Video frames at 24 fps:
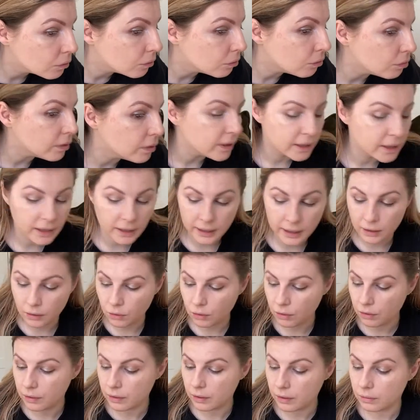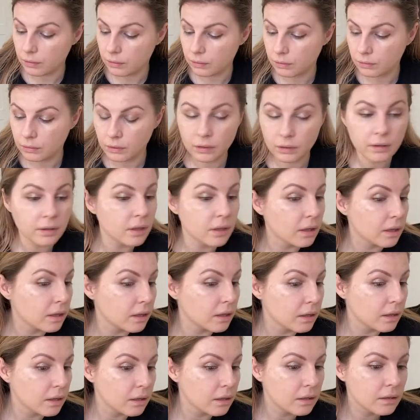Really, although looking
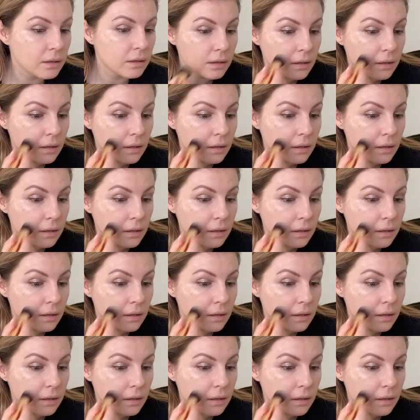at it,